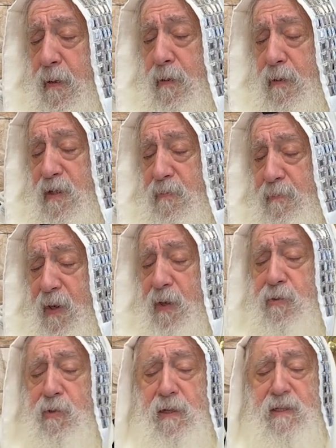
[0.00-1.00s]

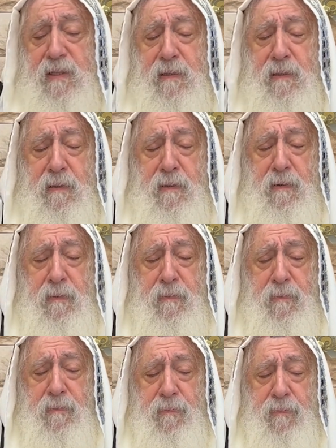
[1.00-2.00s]
spirituals,
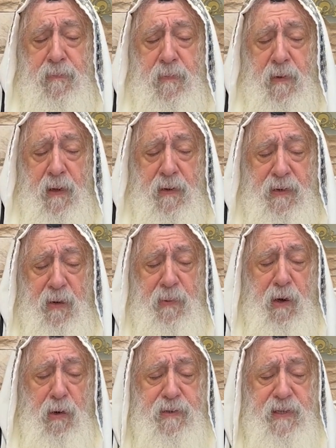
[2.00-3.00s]
and they were
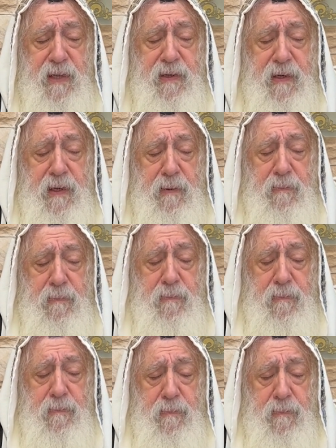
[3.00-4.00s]
all tzaddikim,
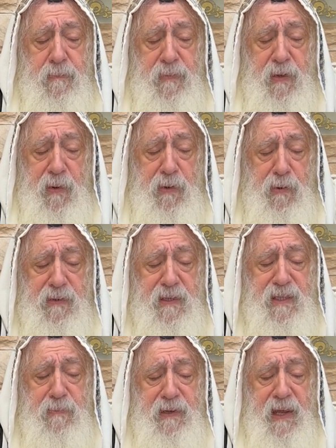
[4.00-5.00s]
they were not
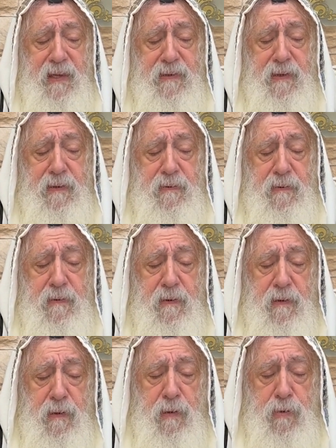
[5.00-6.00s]
assimilated.
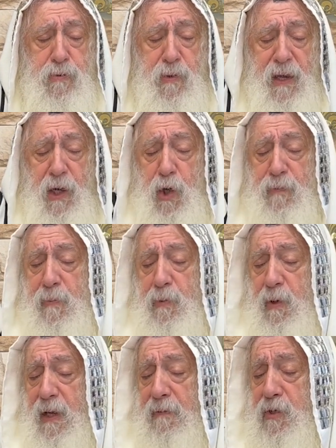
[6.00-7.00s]
So Yaakov Abinu
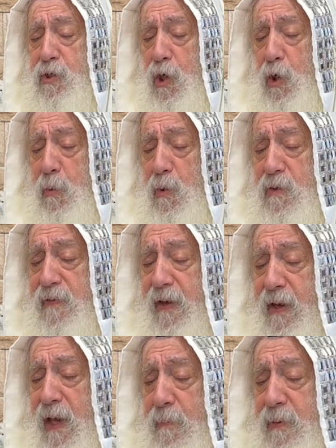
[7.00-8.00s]
alav shalom, he was
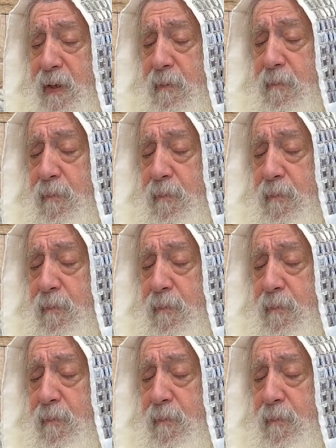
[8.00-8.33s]
very happy.